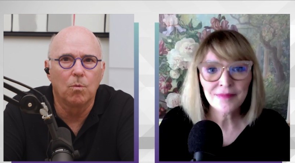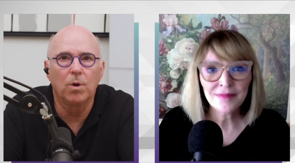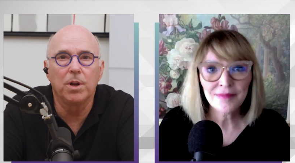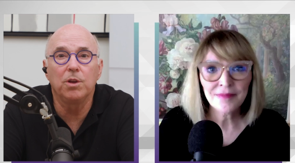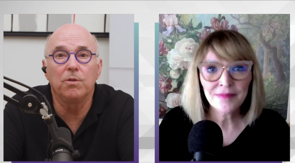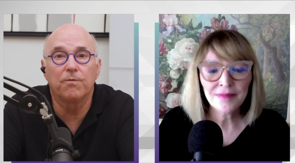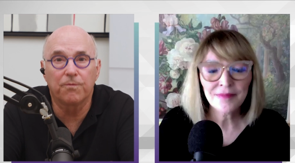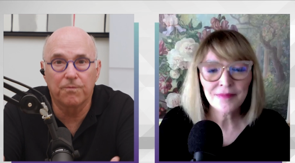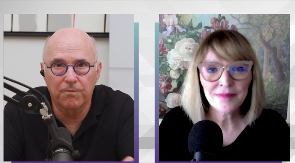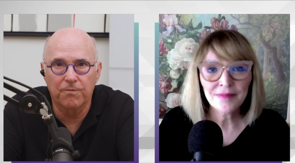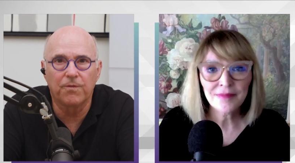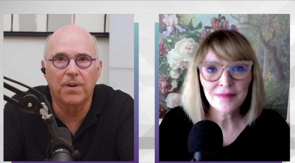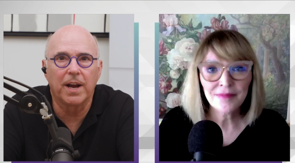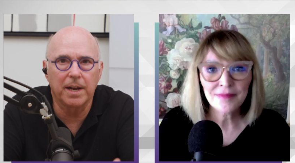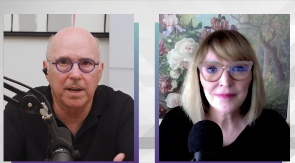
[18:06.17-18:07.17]
Speaker 1: what are you
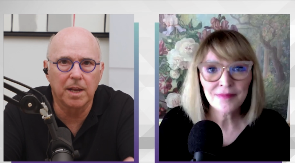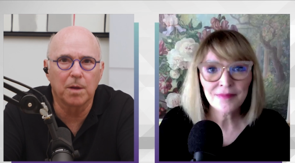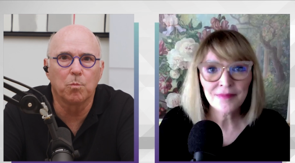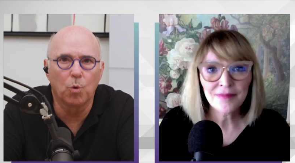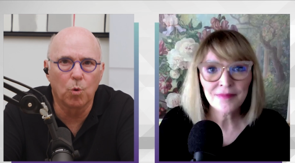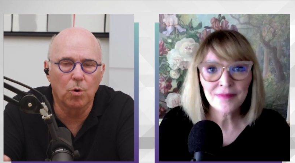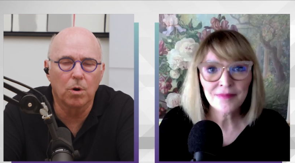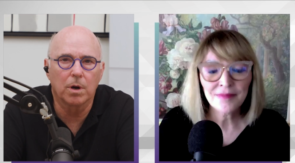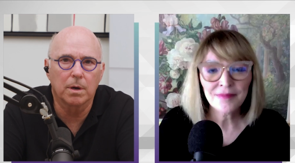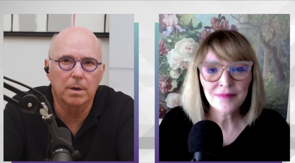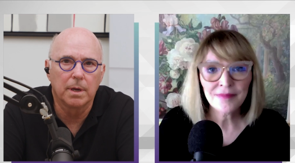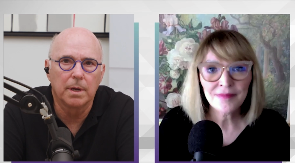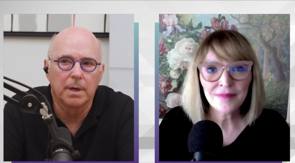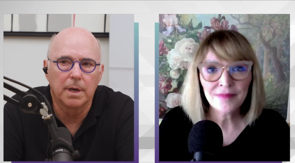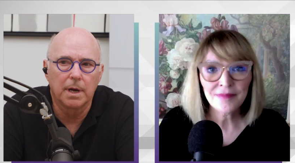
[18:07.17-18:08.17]
finding
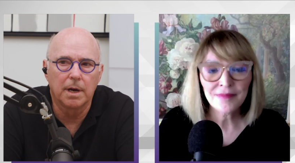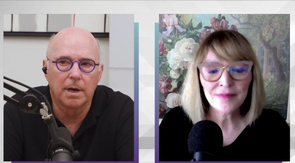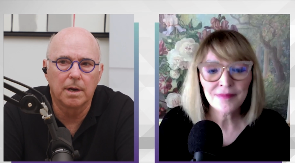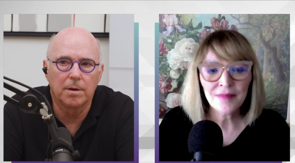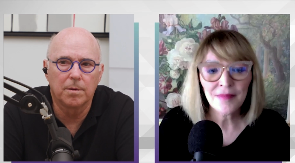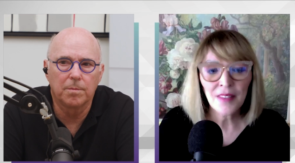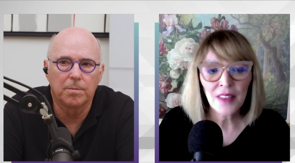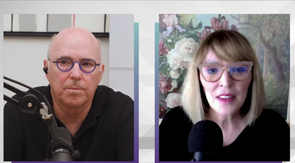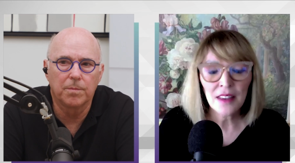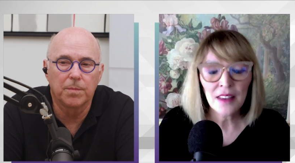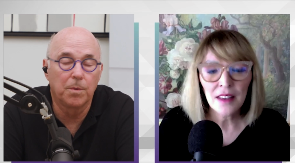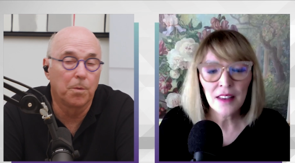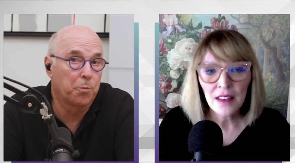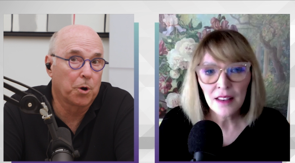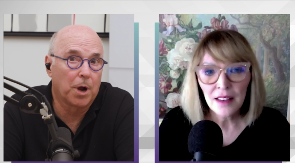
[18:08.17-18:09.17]
more uh,
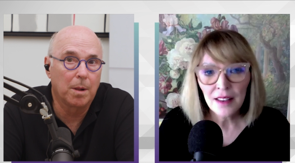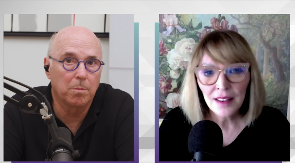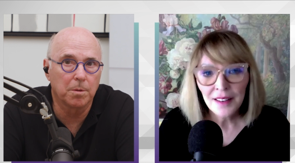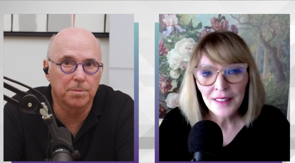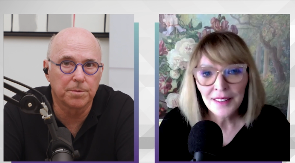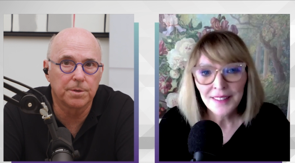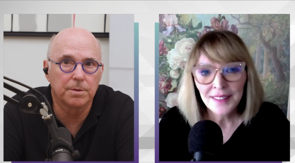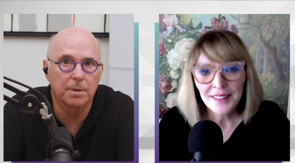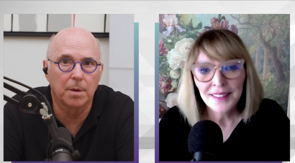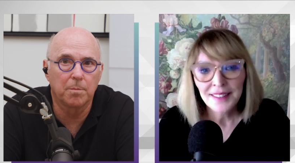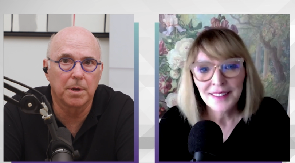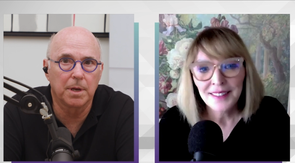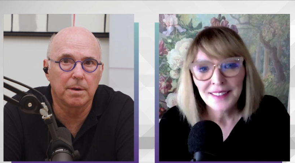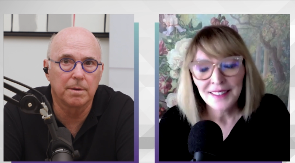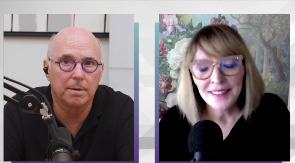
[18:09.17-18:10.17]
the problems? I
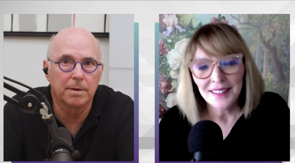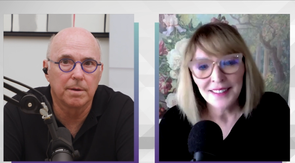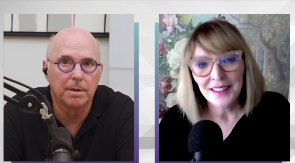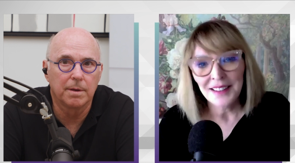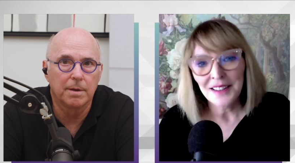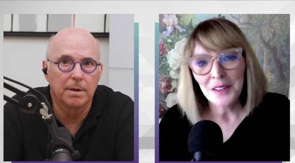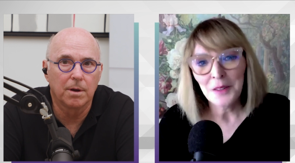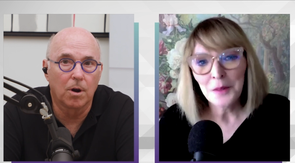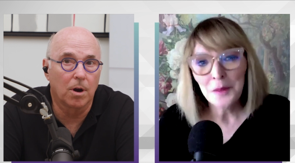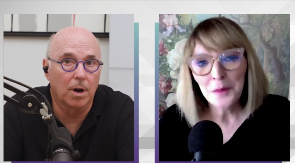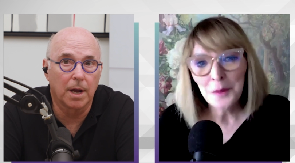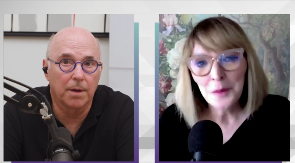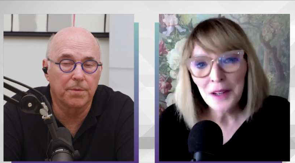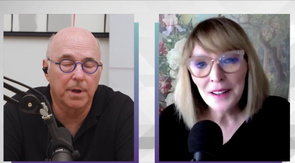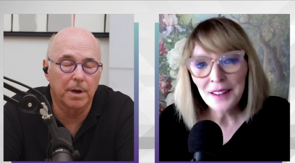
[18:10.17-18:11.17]
mean, are
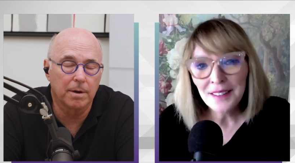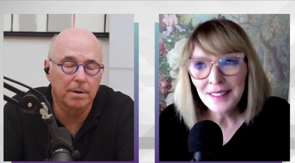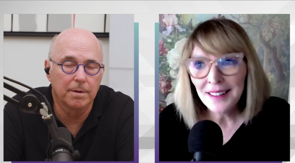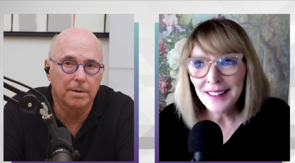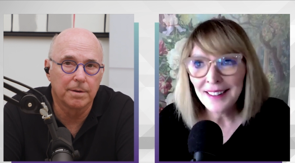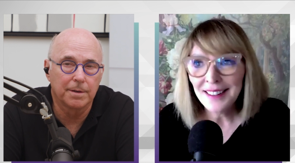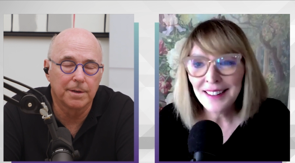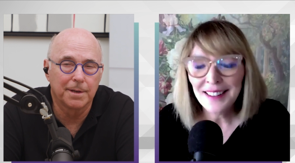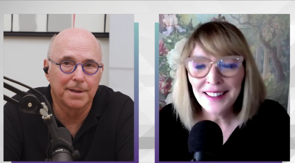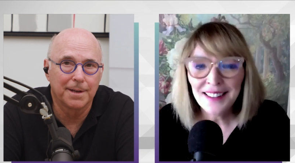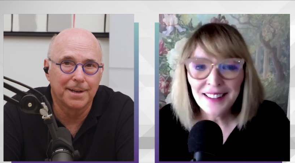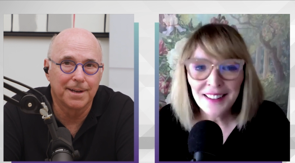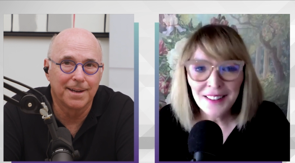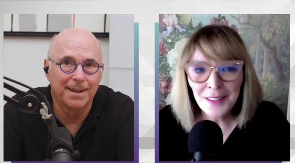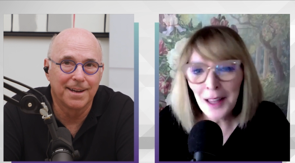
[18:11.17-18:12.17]
well,
Speaker 2: out there.
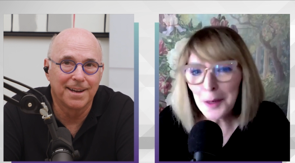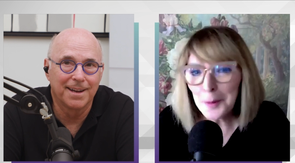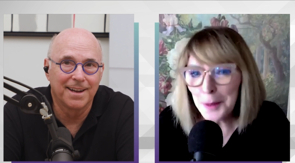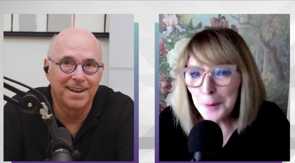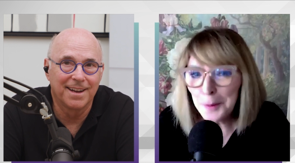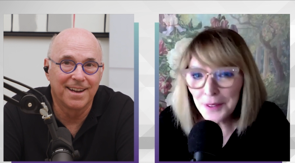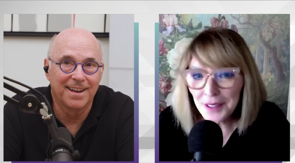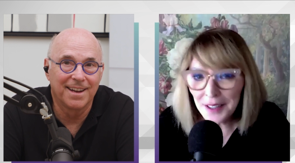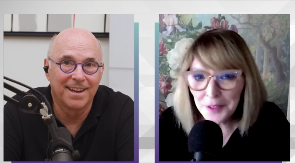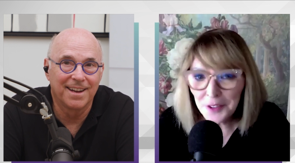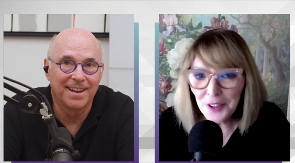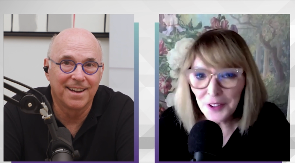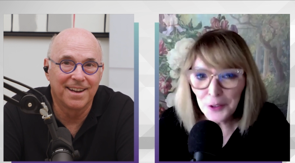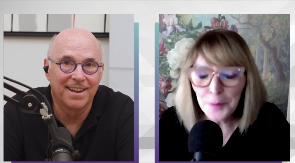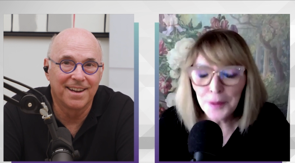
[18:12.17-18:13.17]
A lot of people come to
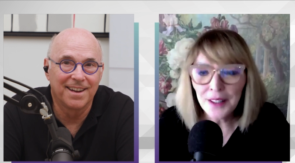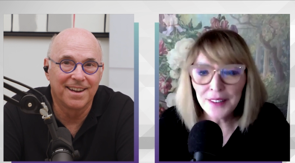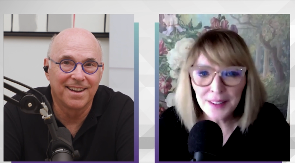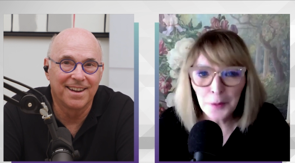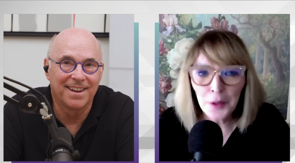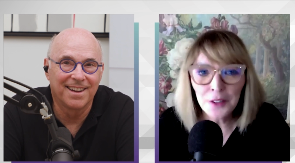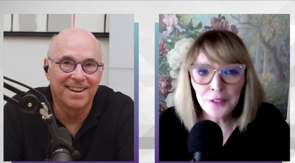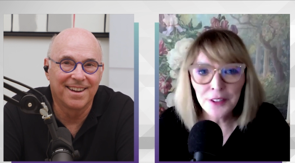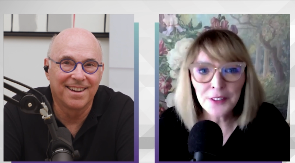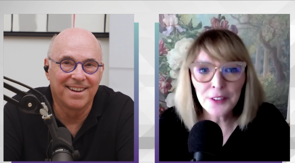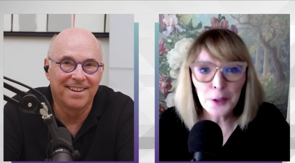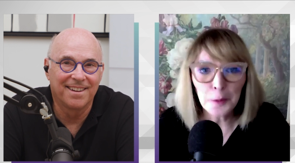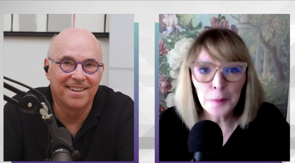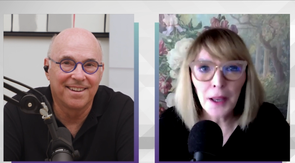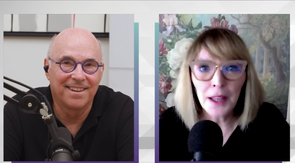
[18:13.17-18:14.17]
us because they want to fix their
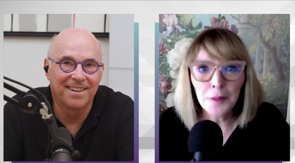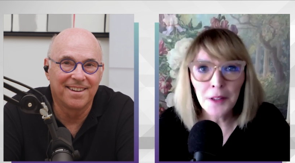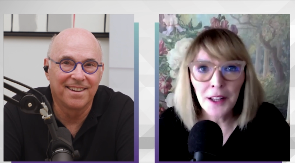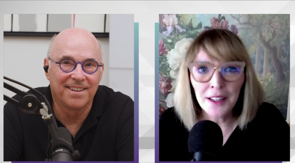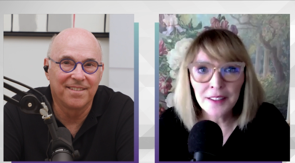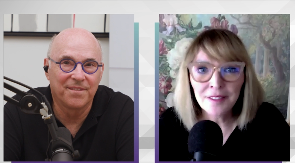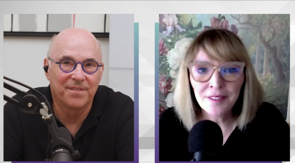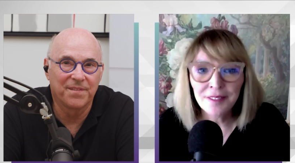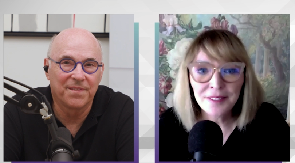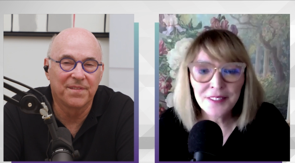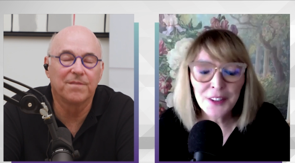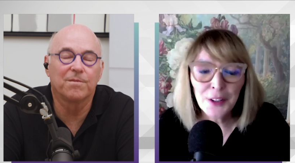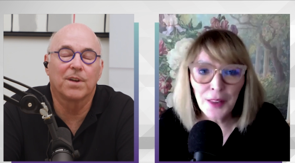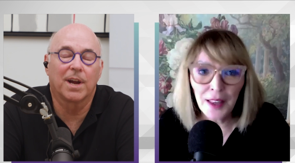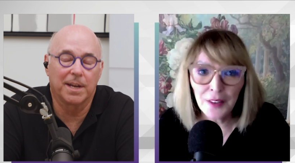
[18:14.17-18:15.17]
bottom line.
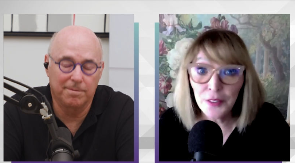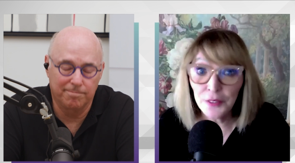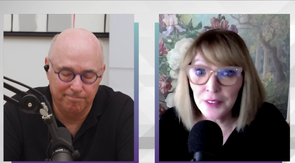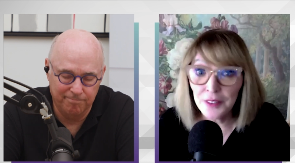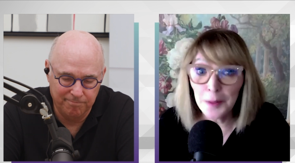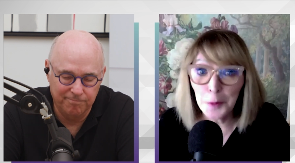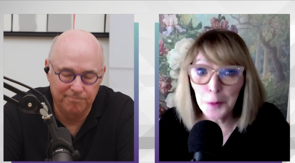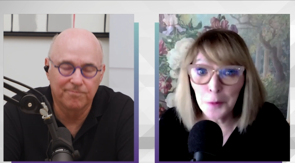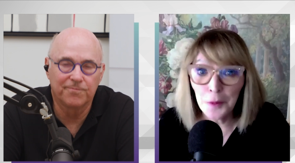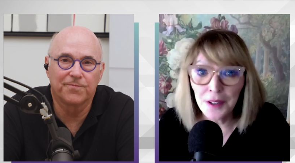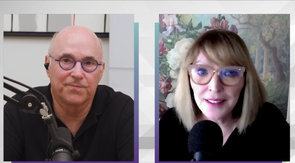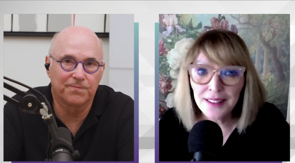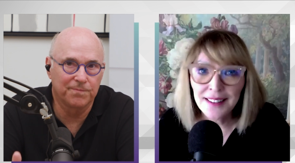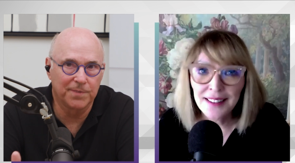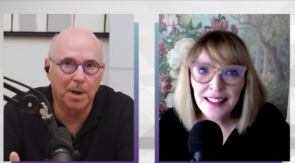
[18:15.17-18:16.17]
So that's right. number
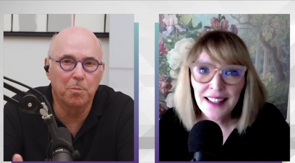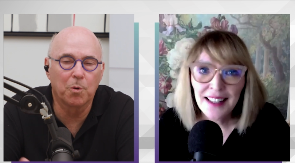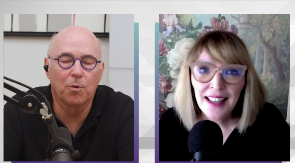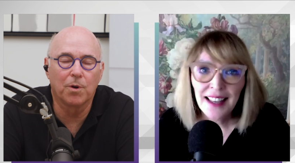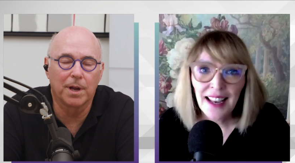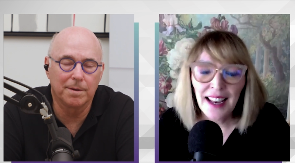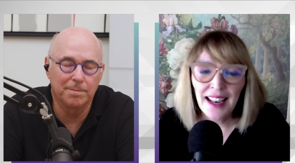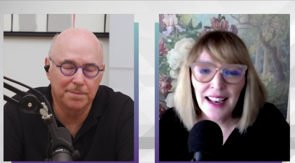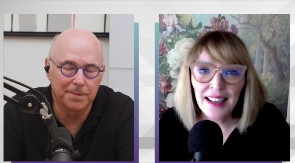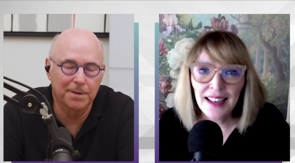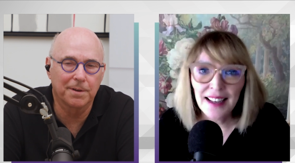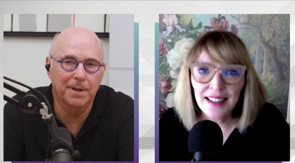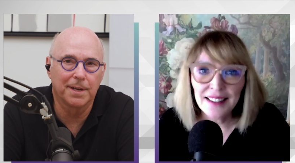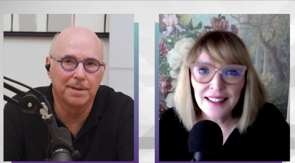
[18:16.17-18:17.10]
one.
Speaker 1: Number one. Okay.